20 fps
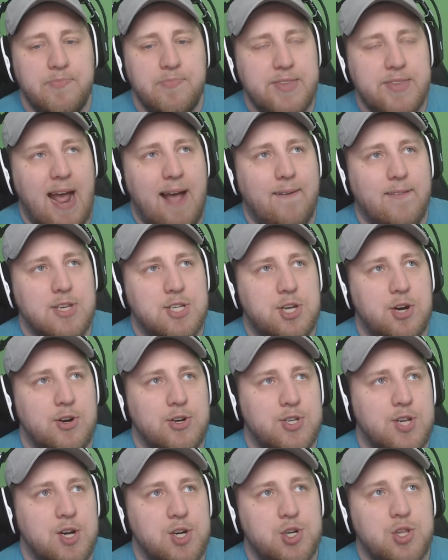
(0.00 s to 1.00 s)
Dallas are
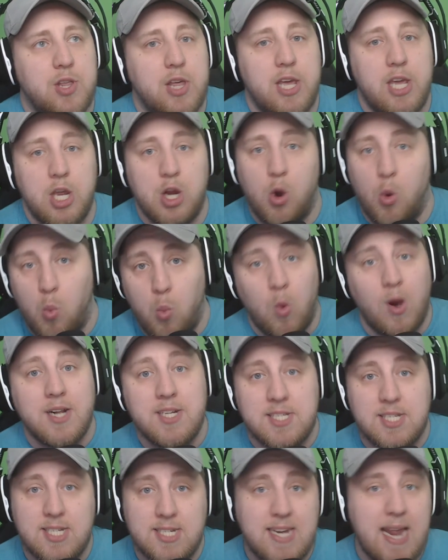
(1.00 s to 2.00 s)
essentially,
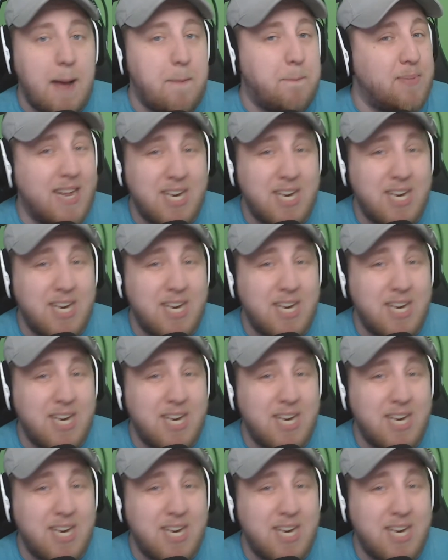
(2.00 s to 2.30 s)
one step,